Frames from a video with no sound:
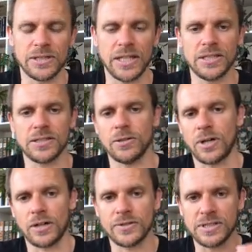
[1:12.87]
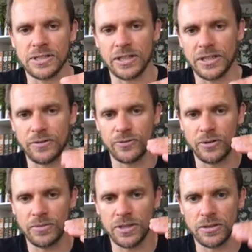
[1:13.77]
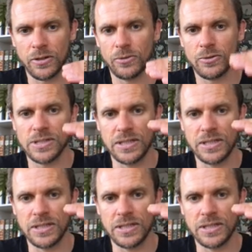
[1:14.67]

Okay, so after starting from the toes,